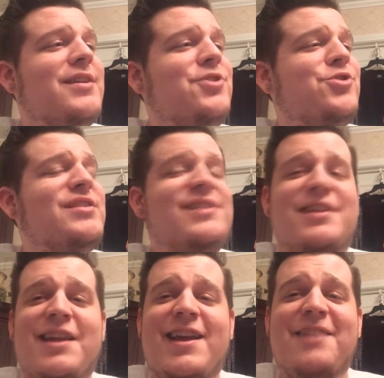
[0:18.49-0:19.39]

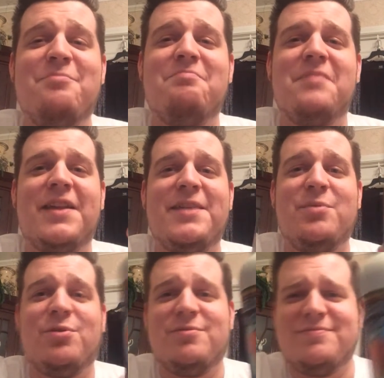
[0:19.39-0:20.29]
interesting name,
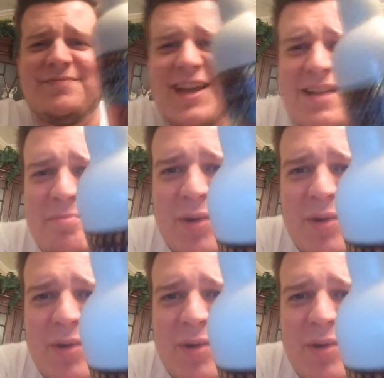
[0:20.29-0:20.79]
label, and